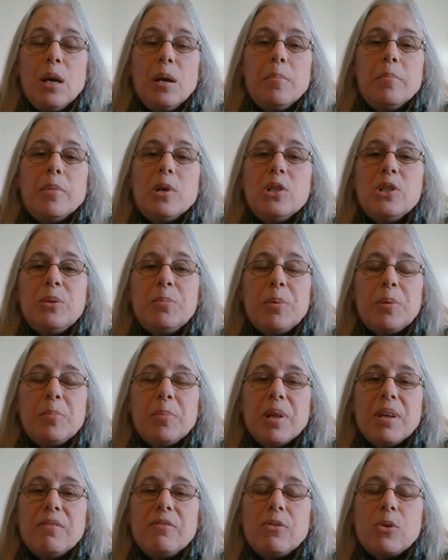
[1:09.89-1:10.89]
multiple
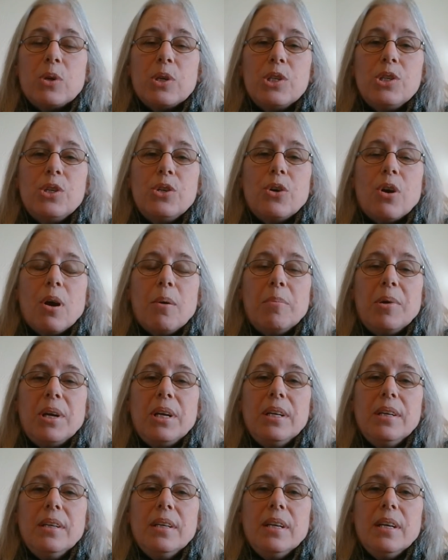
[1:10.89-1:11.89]
blunt force trauma.